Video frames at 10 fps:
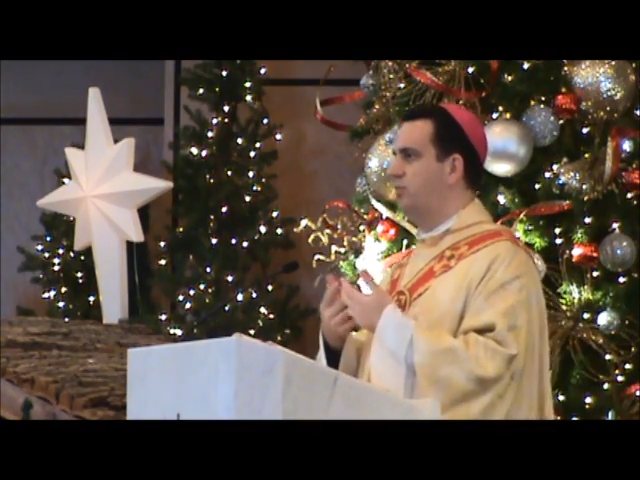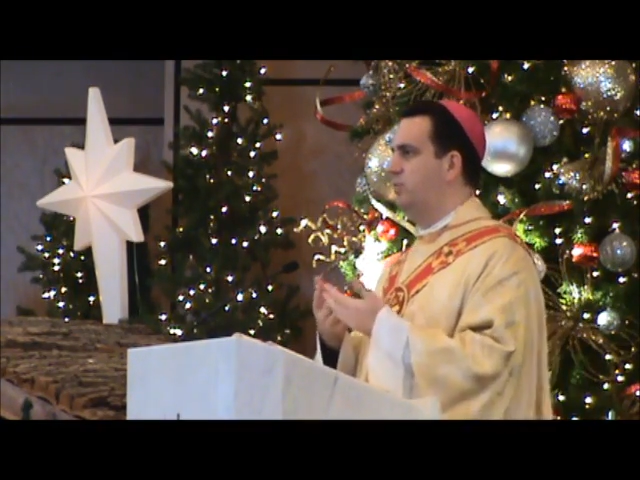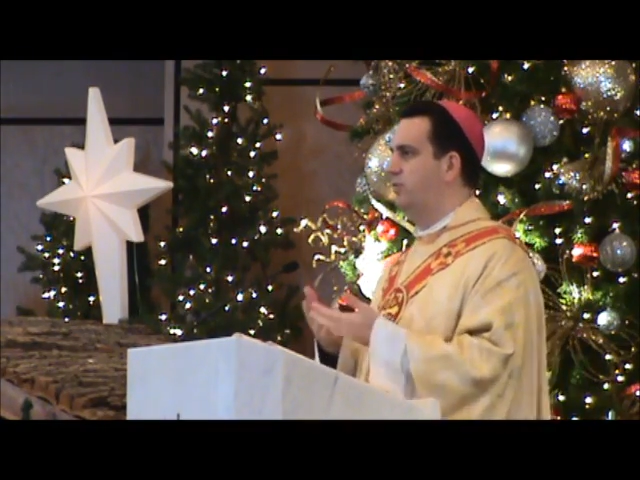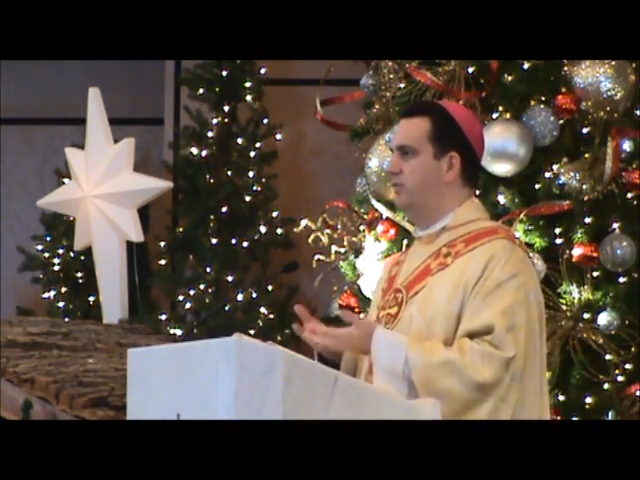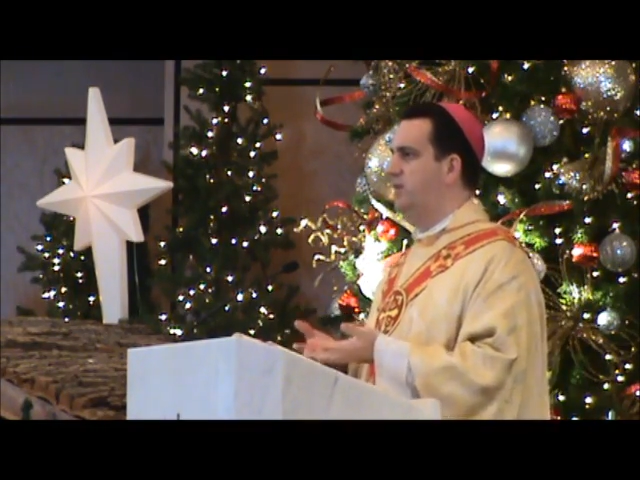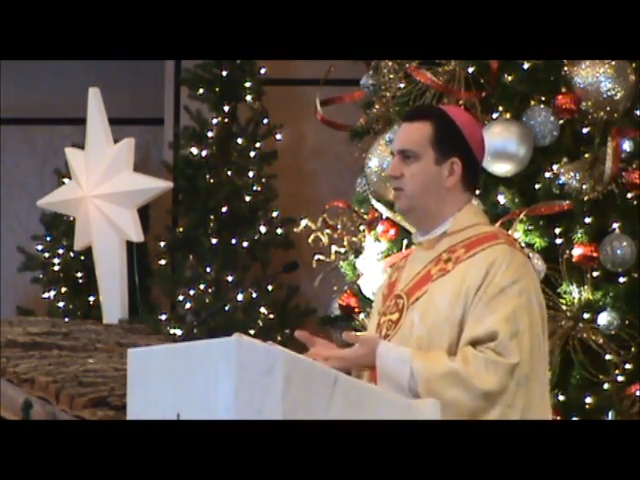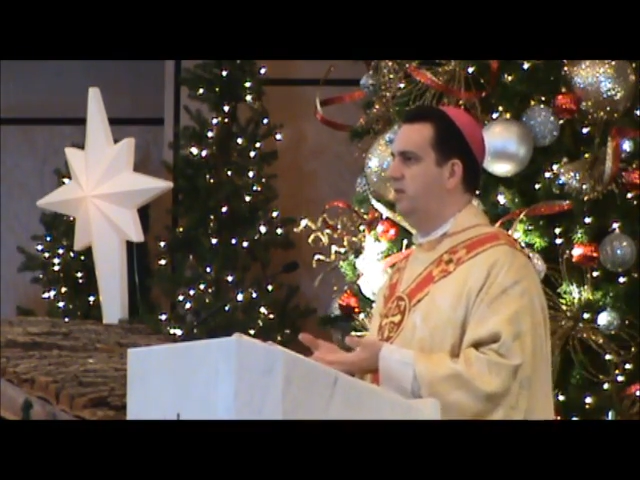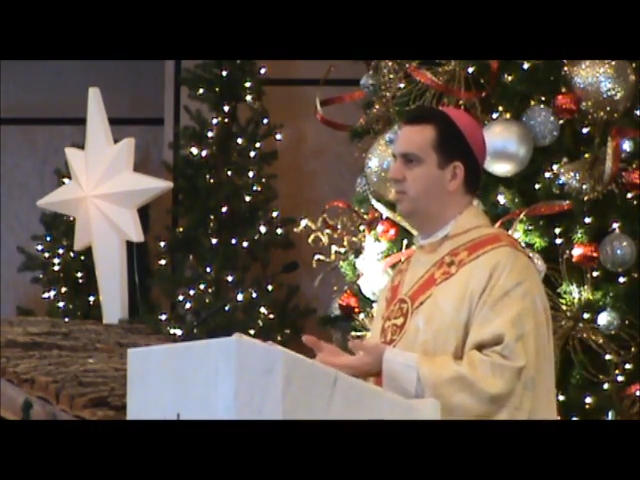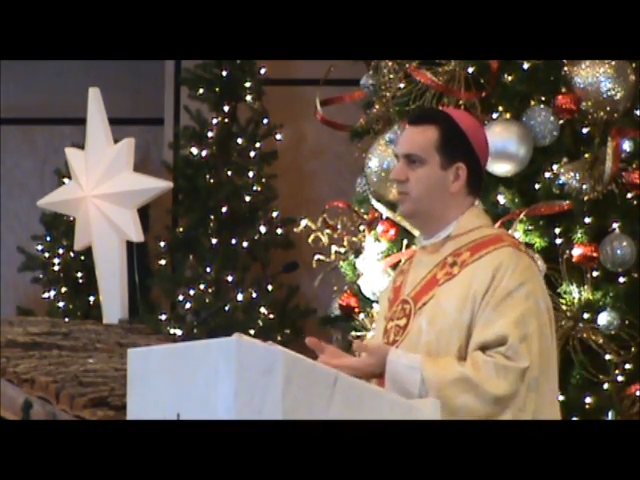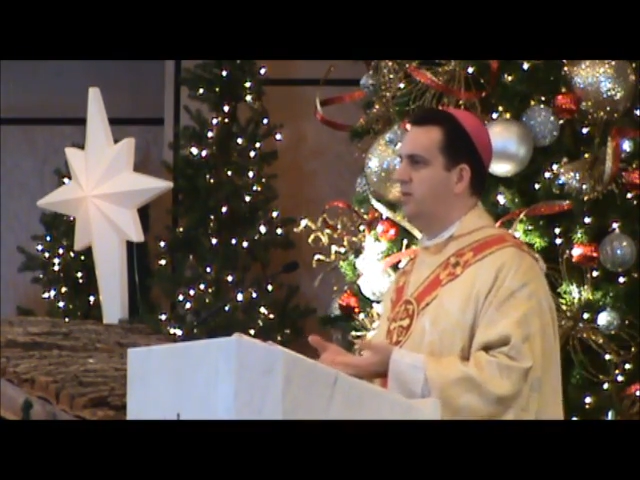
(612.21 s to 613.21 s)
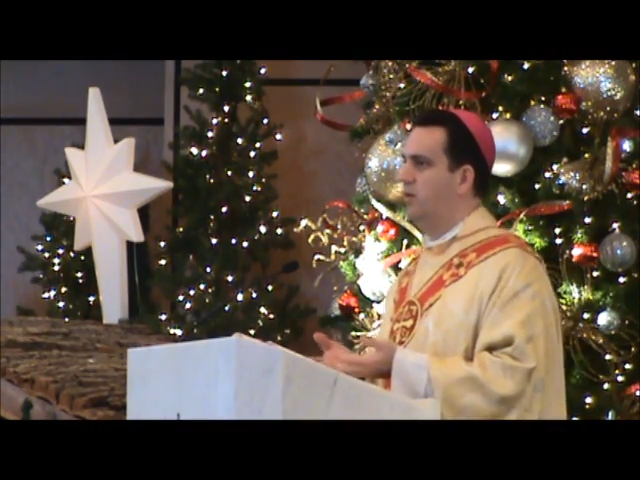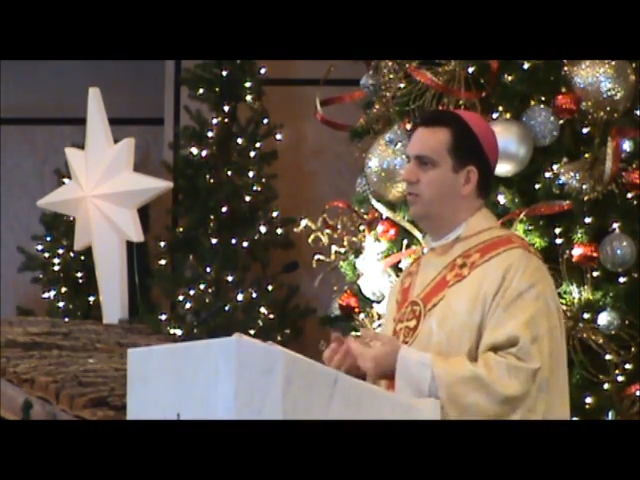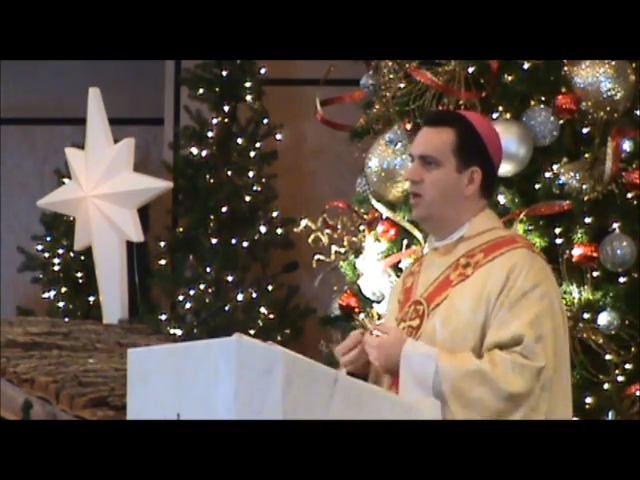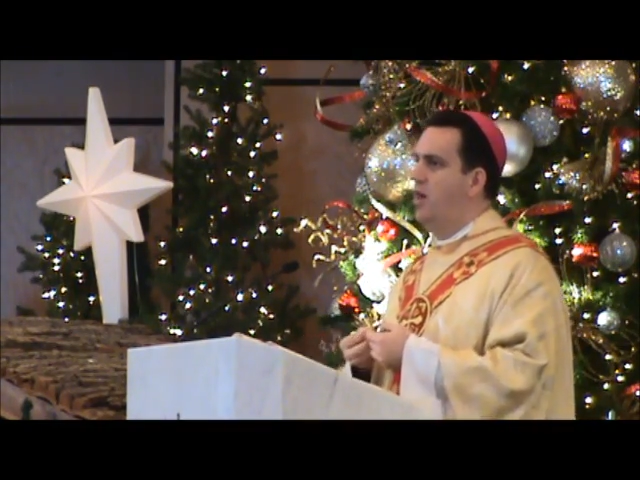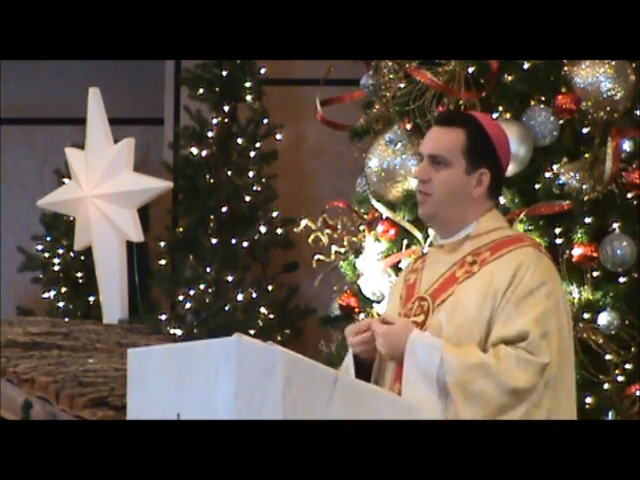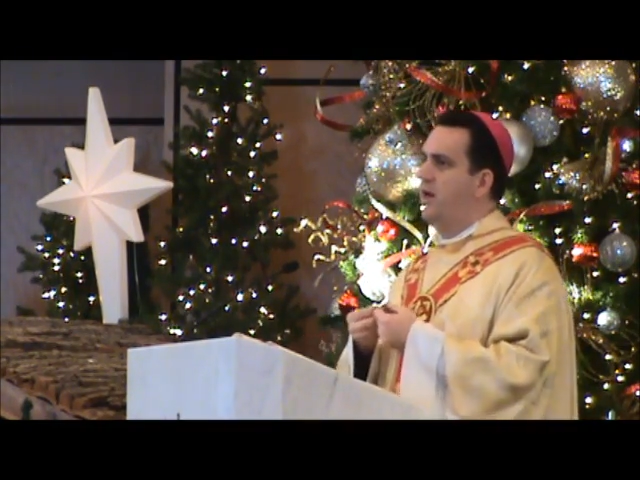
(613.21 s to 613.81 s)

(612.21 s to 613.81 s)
to reveal himself,